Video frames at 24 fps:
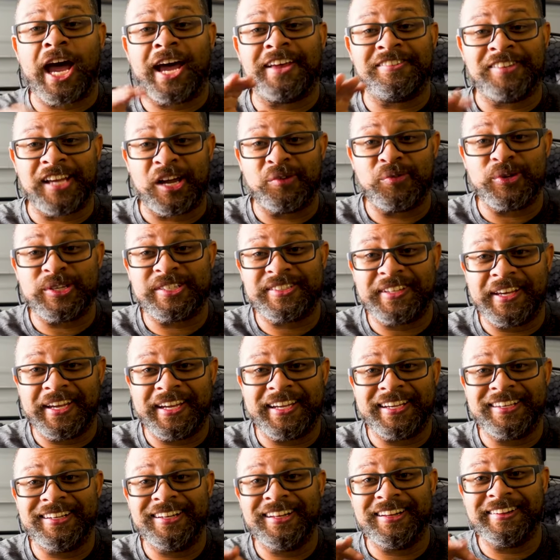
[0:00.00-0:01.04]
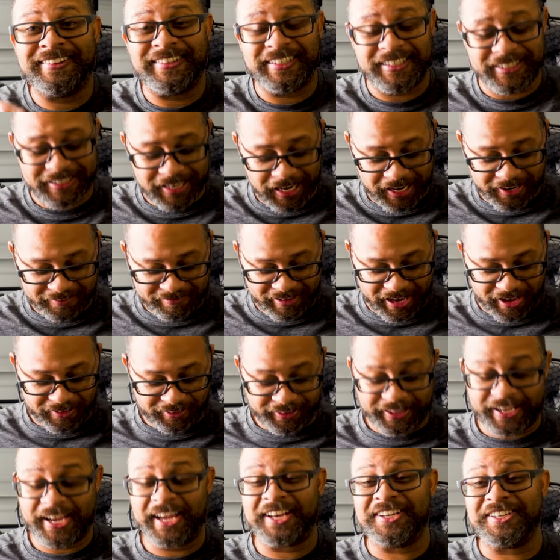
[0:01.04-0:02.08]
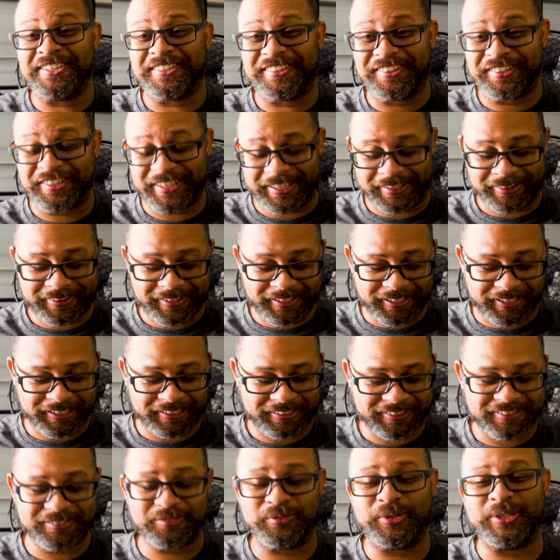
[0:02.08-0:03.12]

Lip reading: As I was saying, the kind of outlandish looking things,